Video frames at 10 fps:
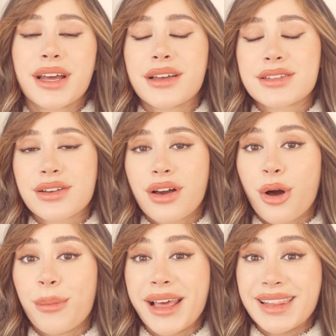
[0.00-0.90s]
I also got
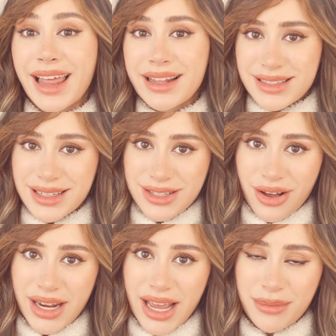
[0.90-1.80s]
all my lenses
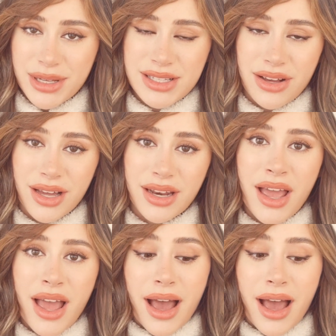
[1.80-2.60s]
on Amazon.